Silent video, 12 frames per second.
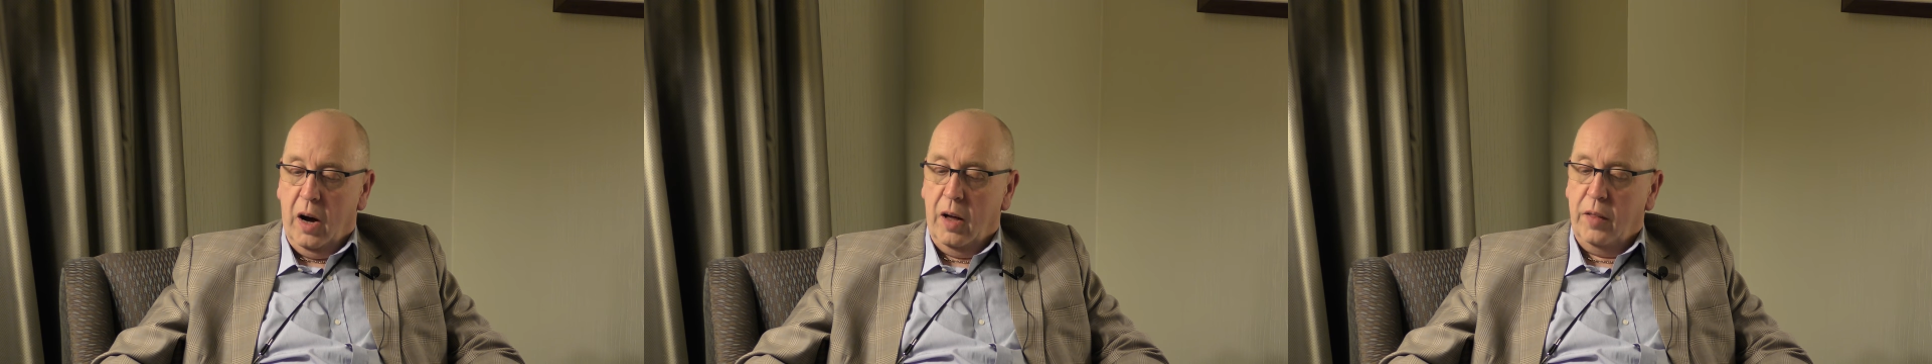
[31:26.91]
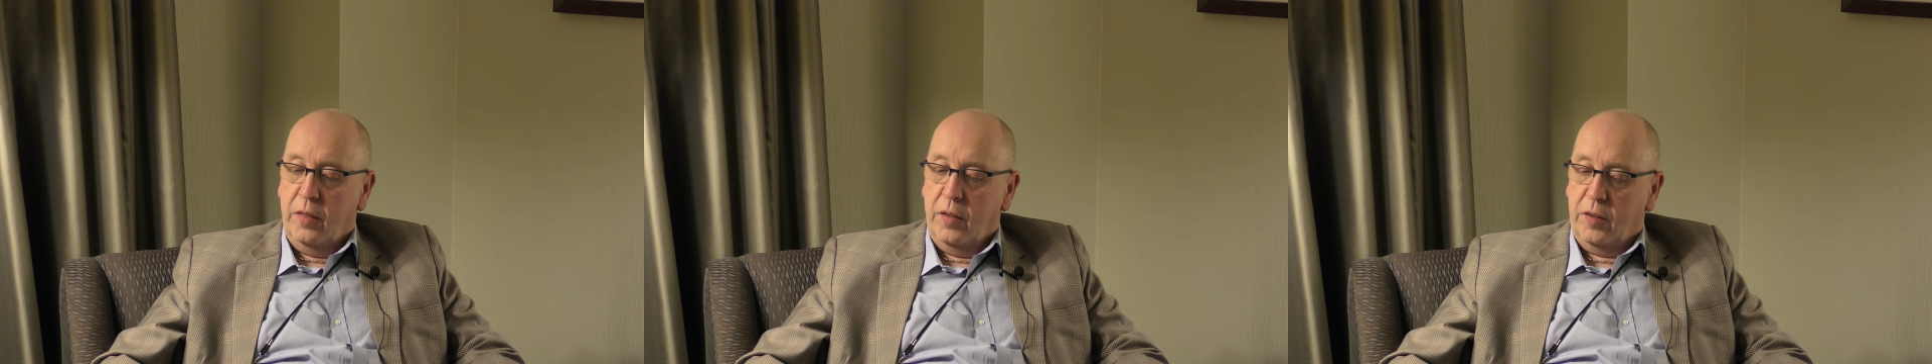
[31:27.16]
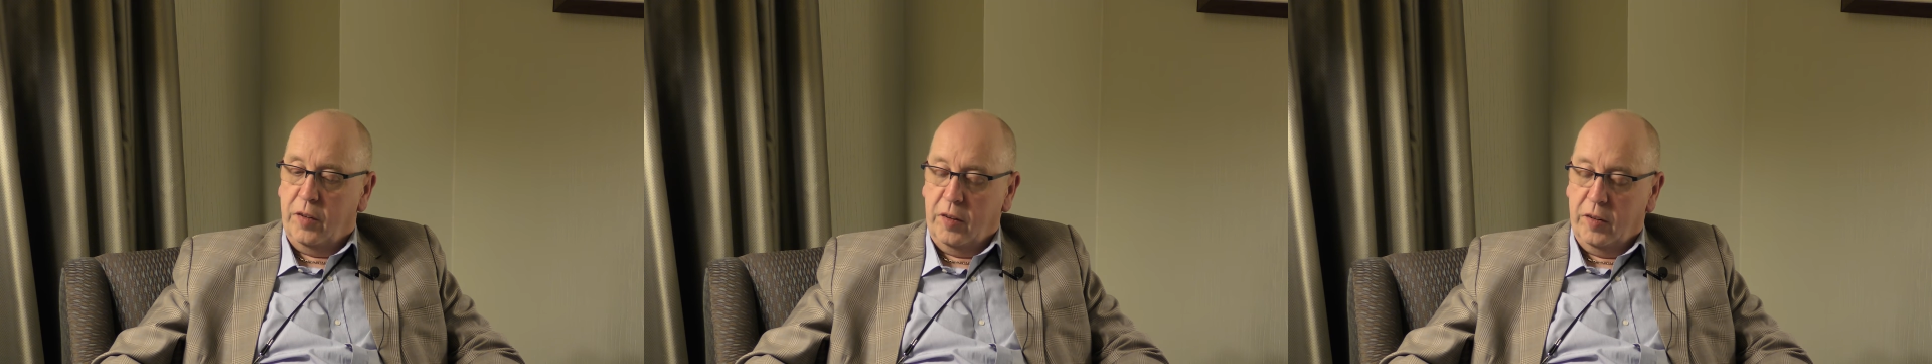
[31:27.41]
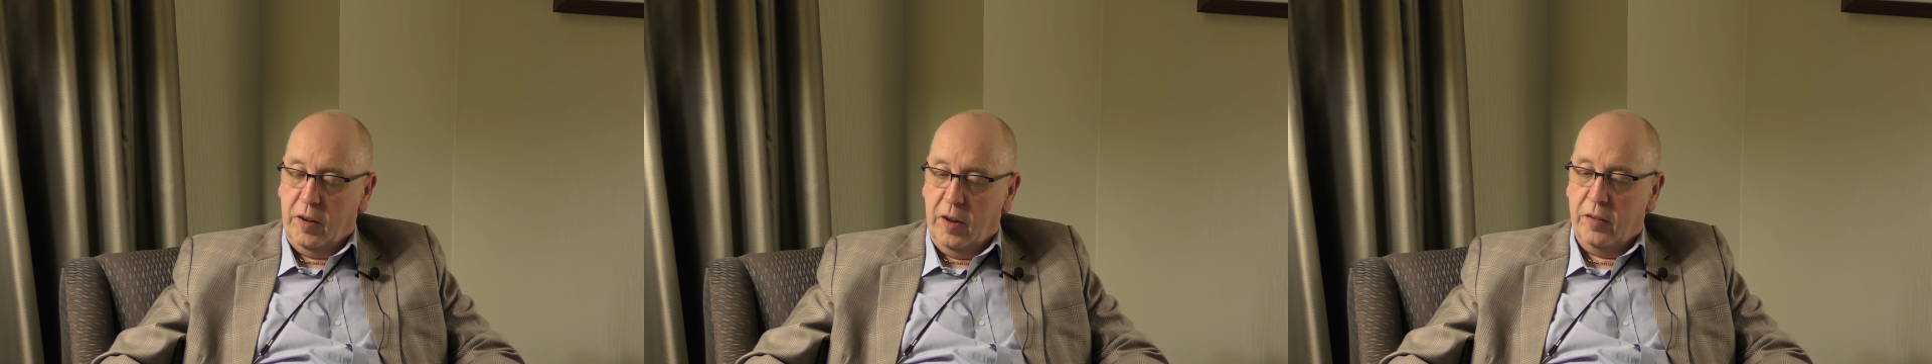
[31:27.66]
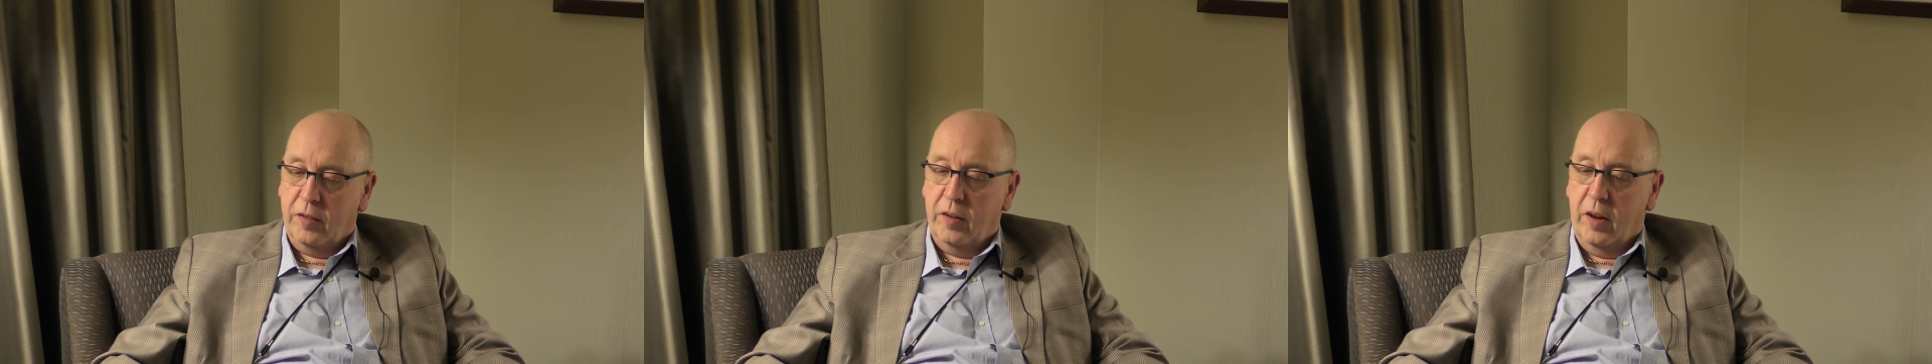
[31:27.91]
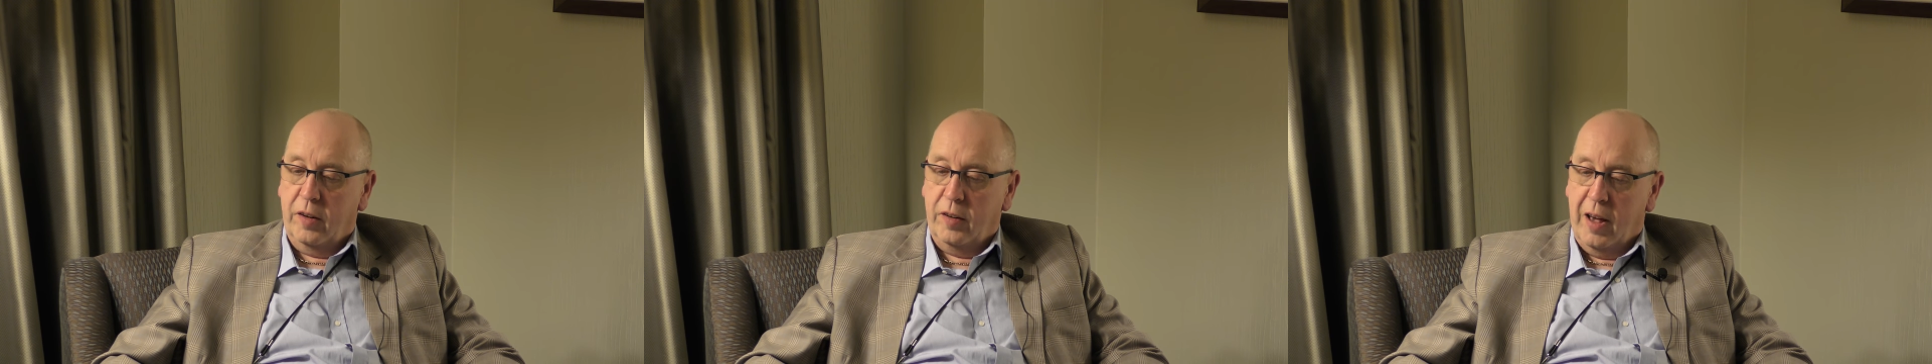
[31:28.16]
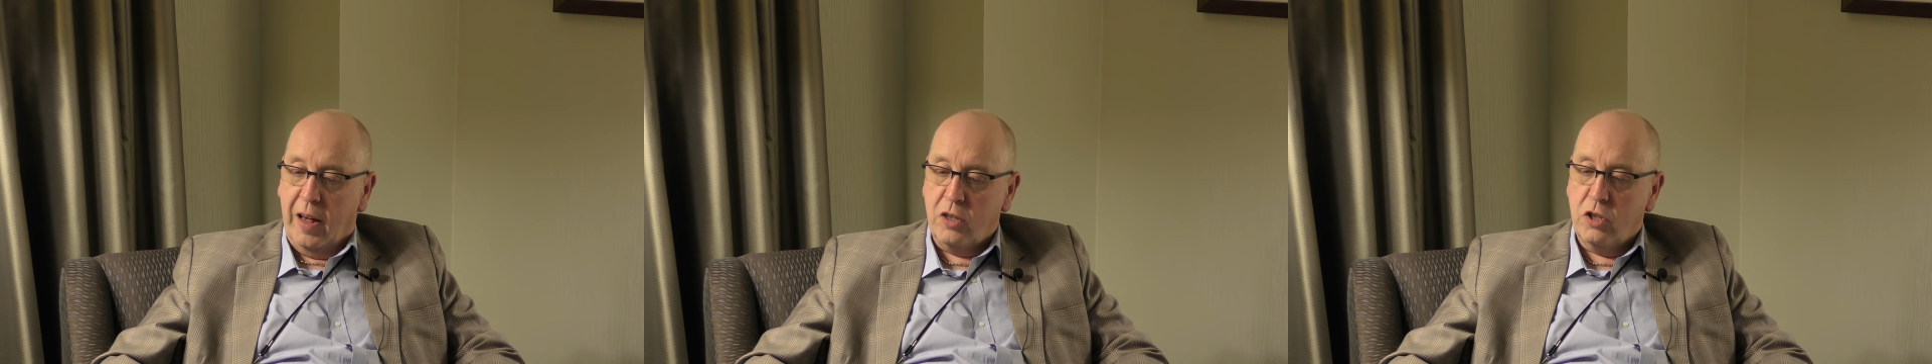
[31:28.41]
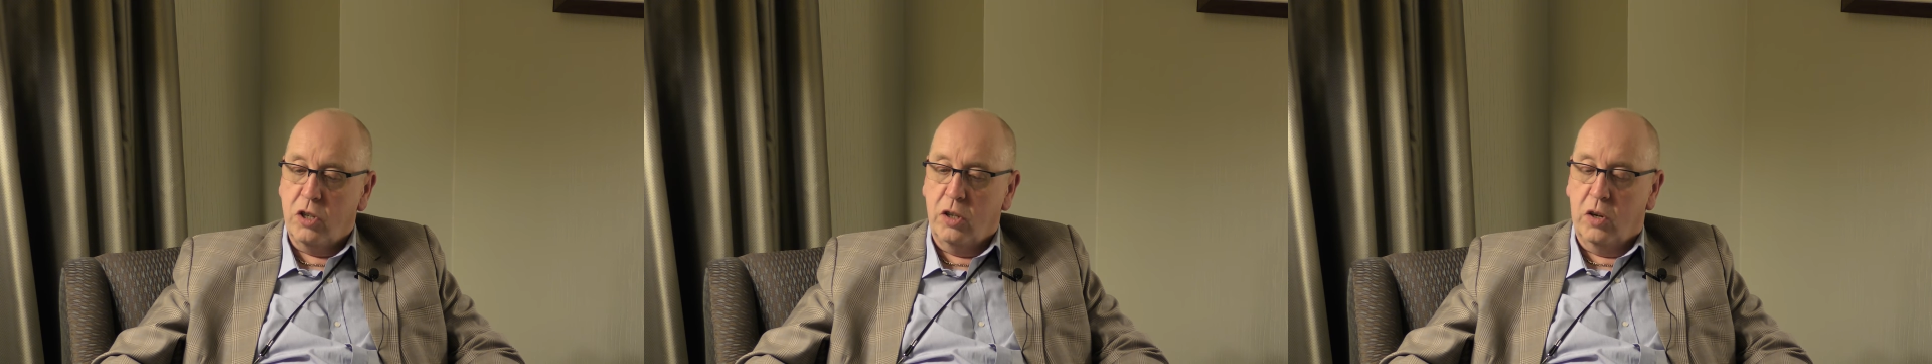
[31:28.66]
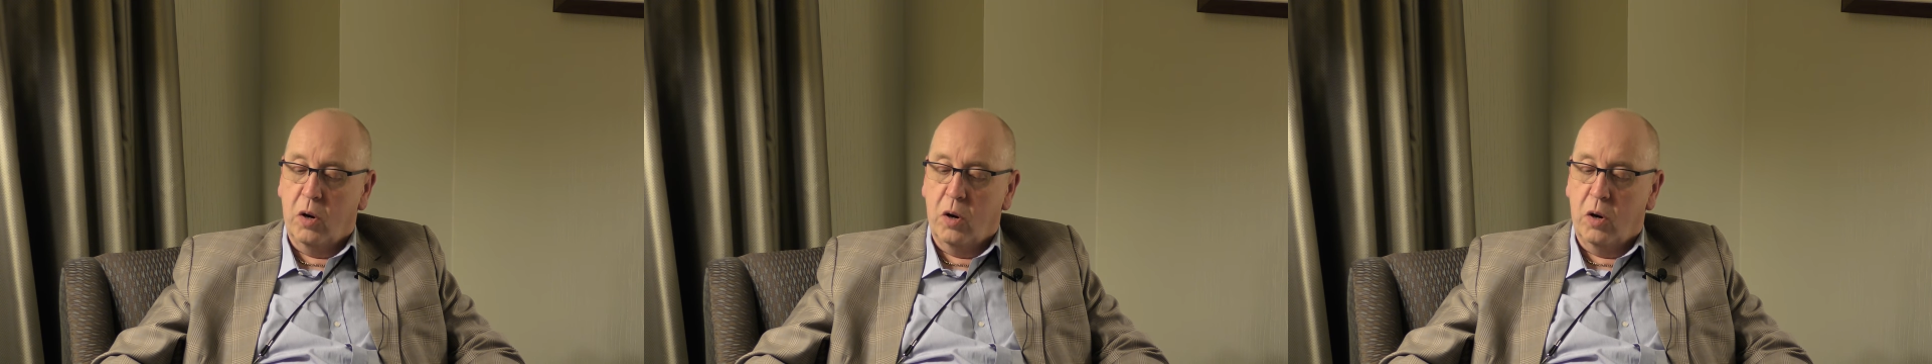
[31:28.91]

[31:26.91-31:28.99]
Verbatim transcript: the success attached to the